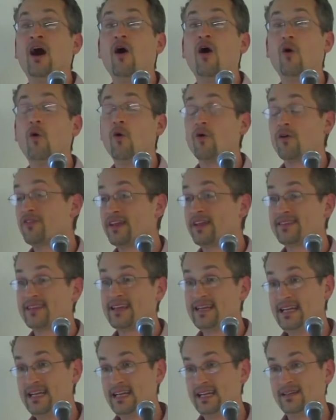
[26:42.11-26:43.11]
or that
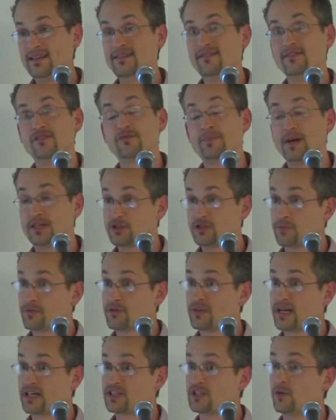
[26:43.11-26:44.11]
they need special
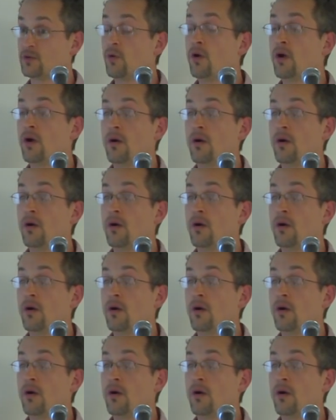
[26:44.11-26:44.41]
protection.